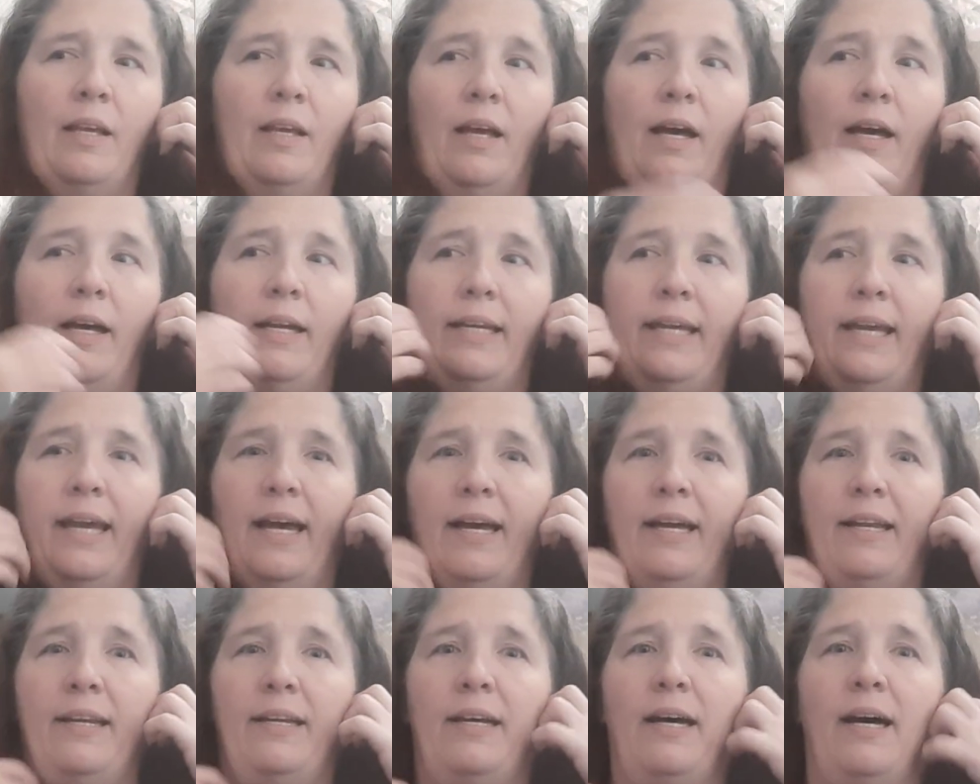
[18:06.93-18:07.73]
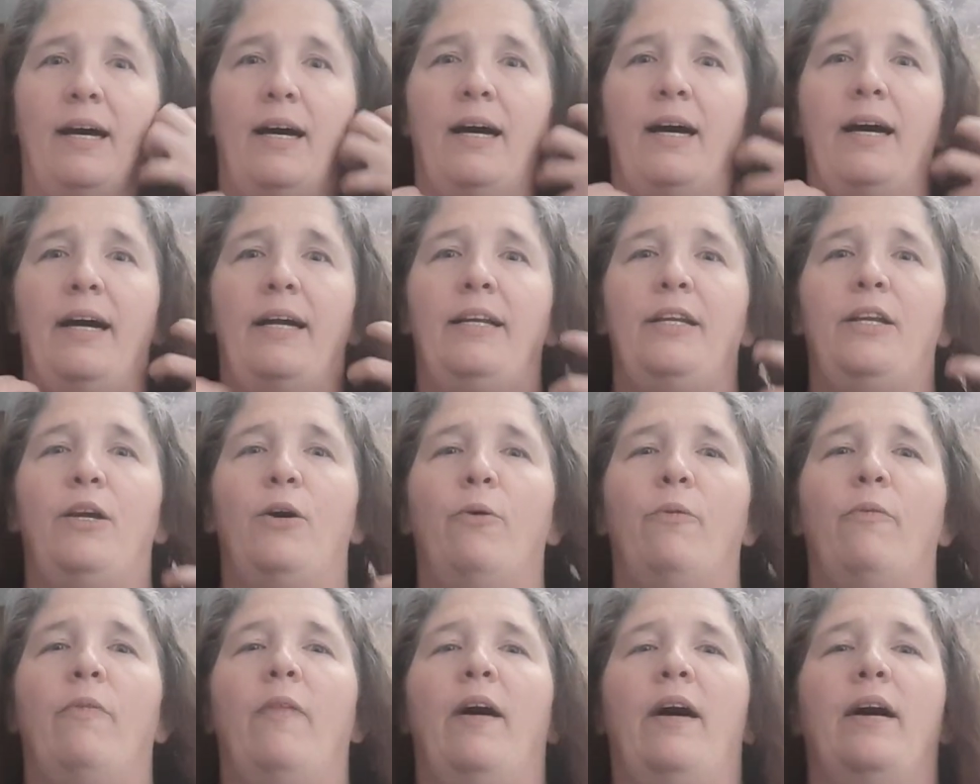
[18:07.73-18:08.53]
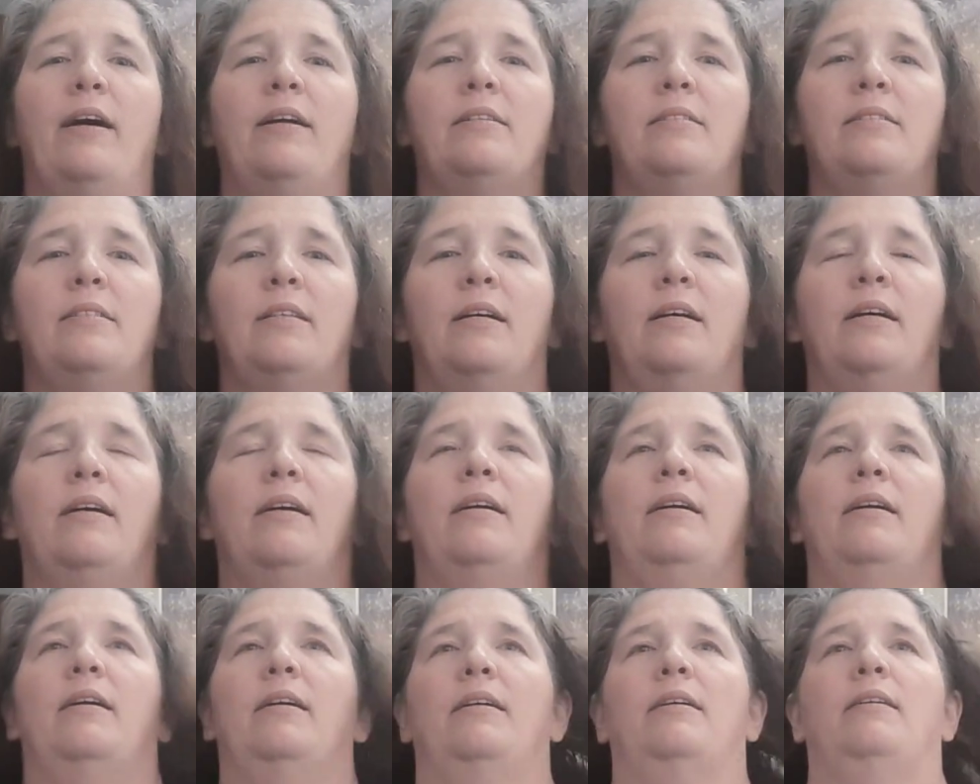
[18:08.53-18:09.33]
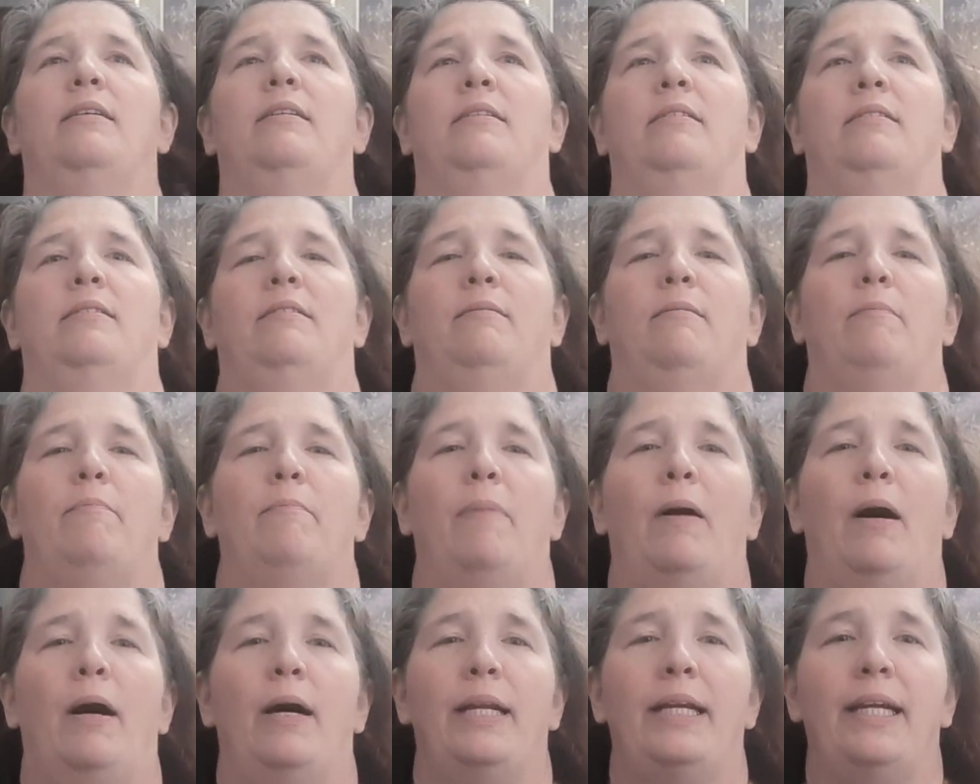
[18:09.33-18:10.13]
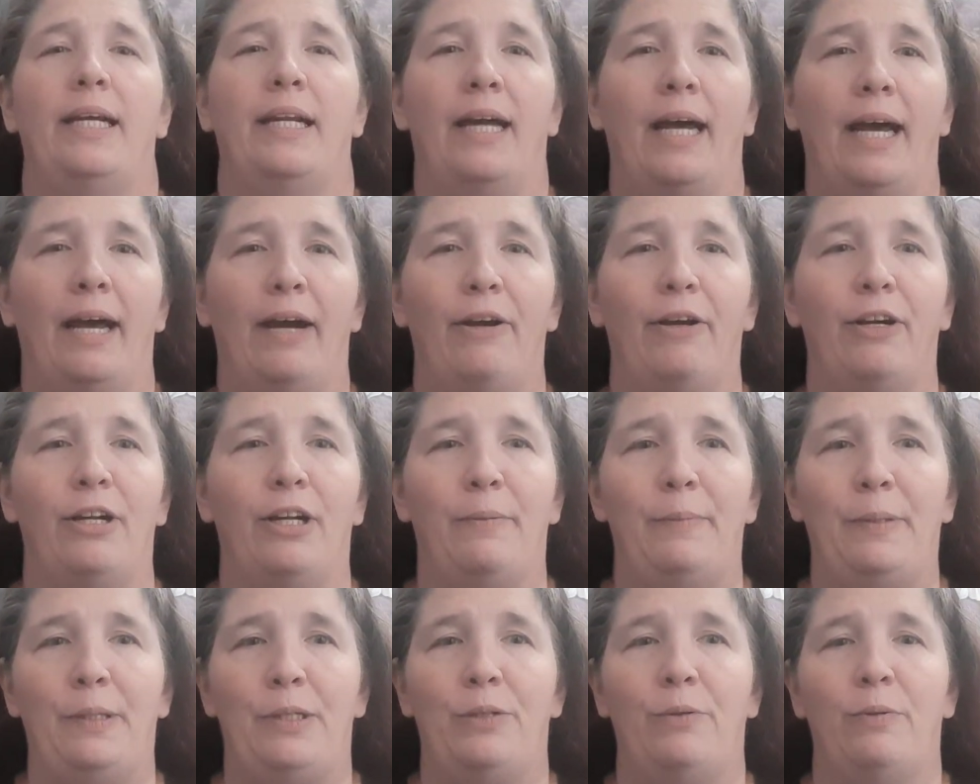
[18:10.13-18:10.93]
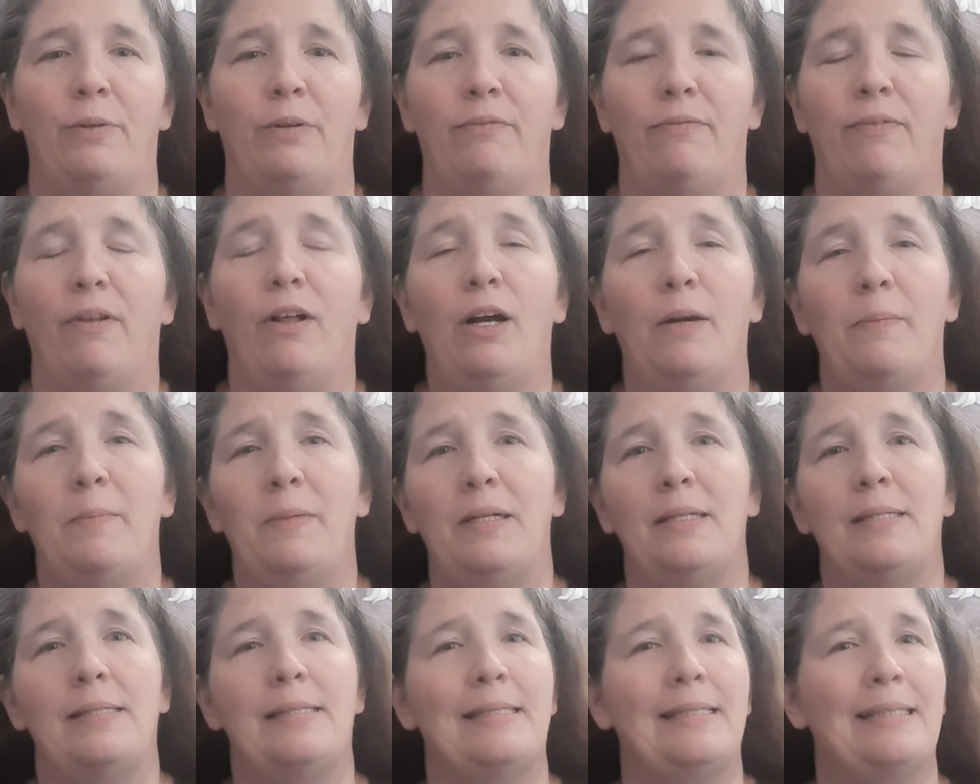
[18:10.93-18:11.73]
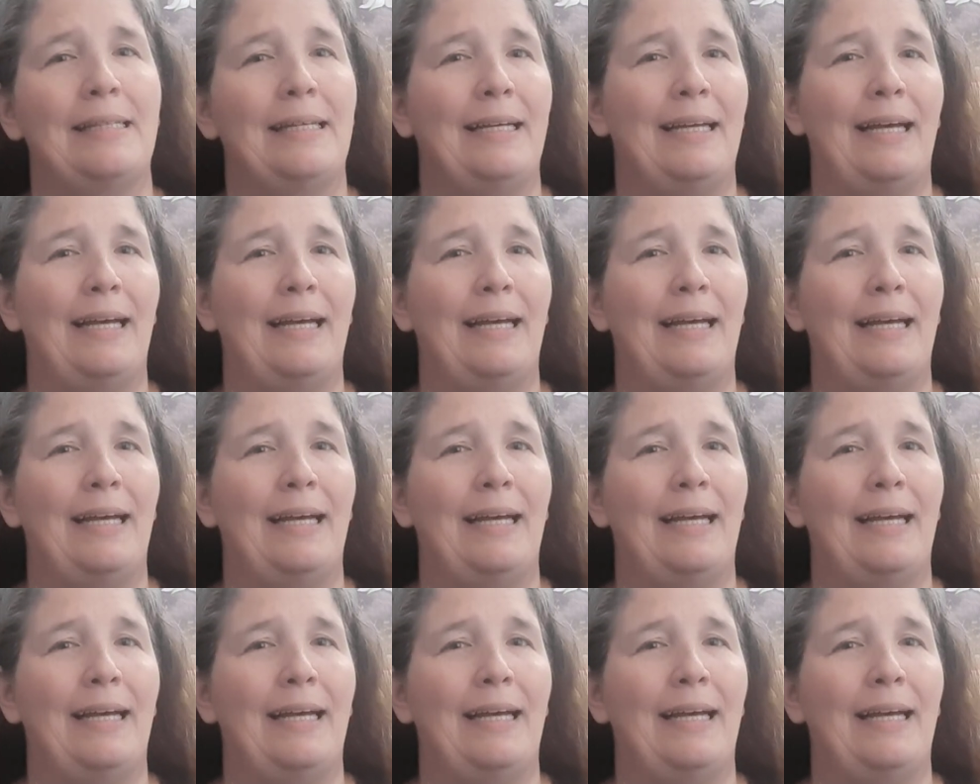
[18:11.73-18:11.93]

Again, I know that Bonnie and I are going to be doing Vlogmas.